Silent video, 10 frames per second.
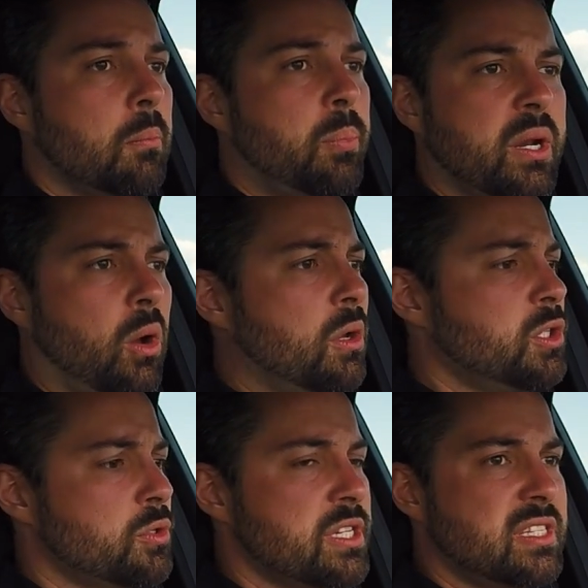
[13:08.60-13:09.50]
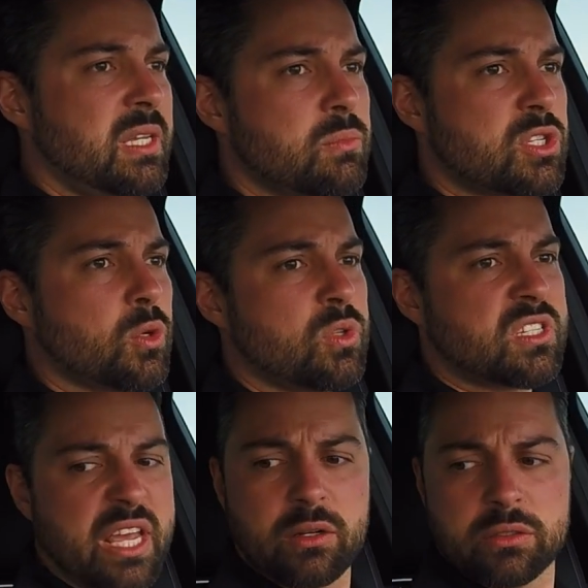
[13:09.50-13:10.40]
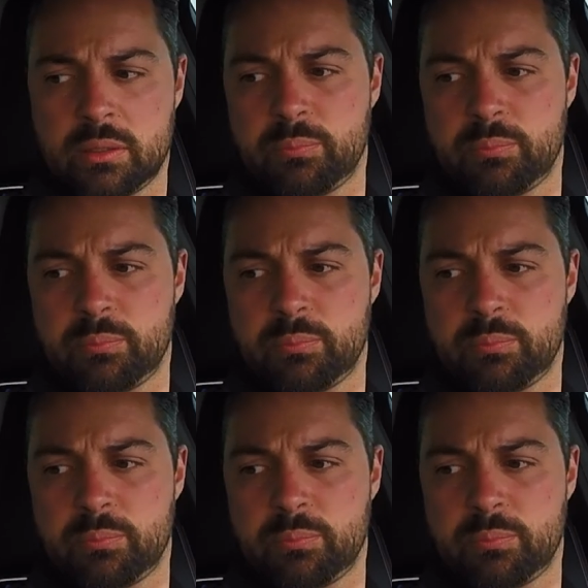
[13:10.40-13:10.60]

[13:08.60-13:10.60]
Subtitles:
But also just seems so settled and